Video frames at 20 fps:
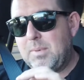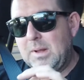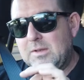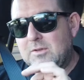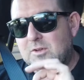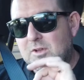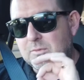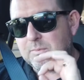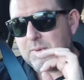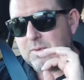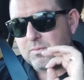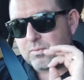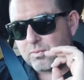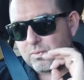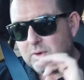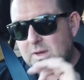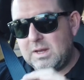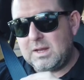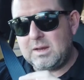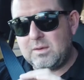but just be
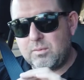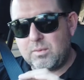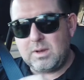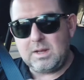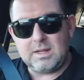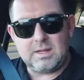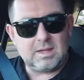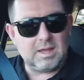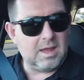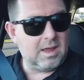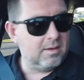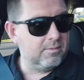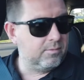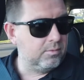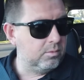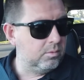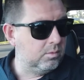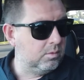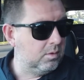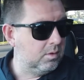really, really
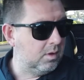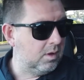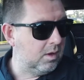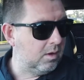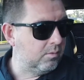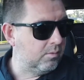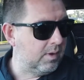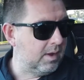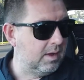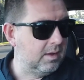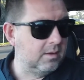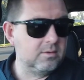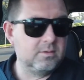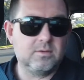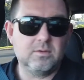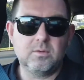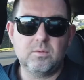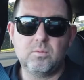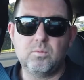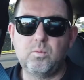careful
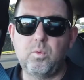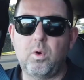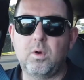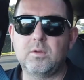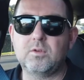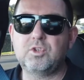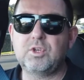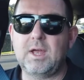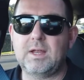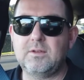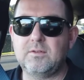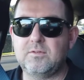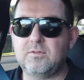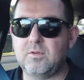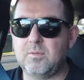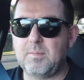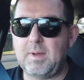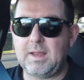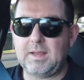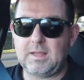around what changes
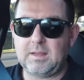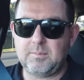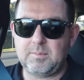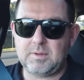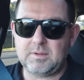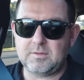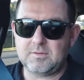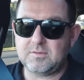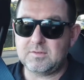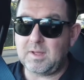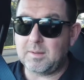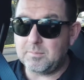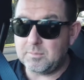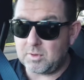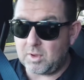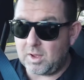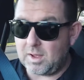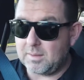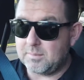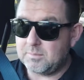you're making because
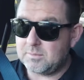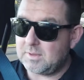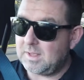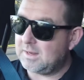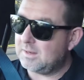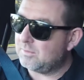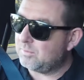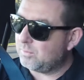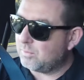sometimes, and